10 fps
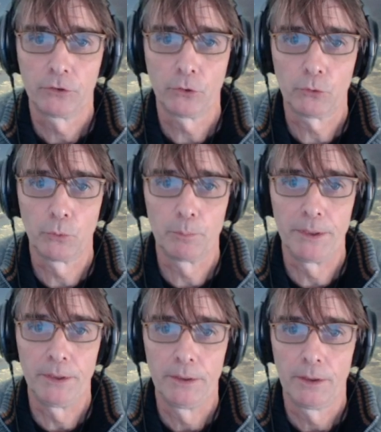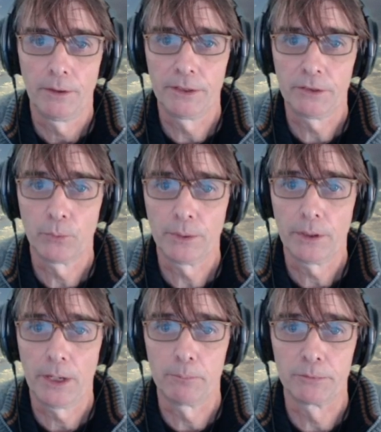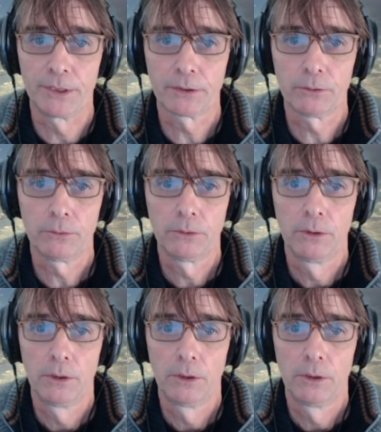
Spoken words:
So it would be this one, m0,